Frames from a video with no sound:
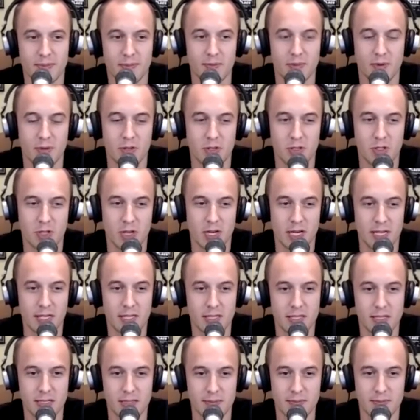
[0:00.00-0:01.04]
they're trying
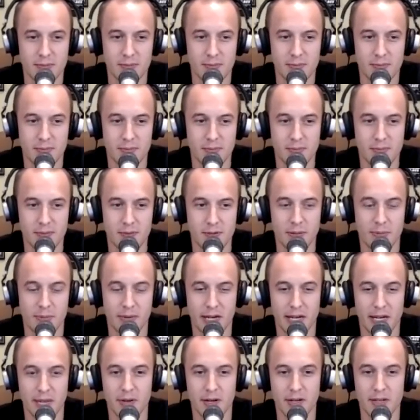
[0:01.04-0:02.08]
to
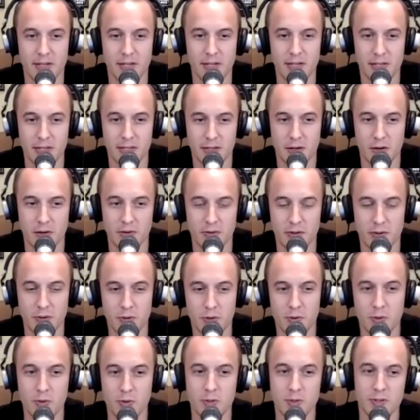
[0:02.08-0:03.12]
abide by the COVID
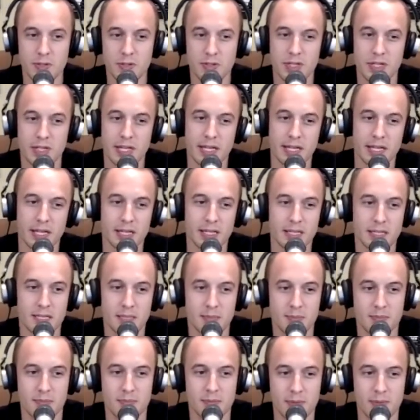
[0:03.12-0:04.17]
rules, and
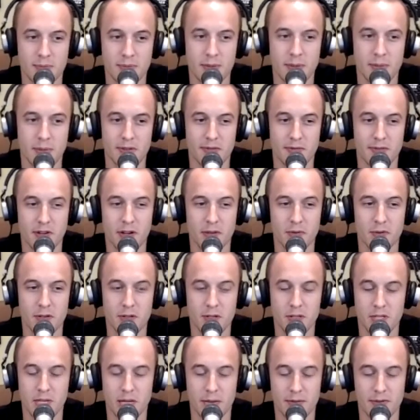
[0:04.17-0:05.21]
they've done a really
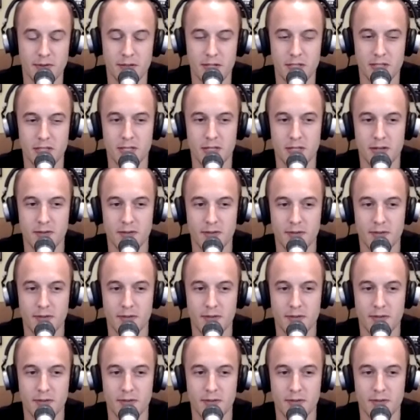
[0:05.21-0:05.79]
good job of it this year, but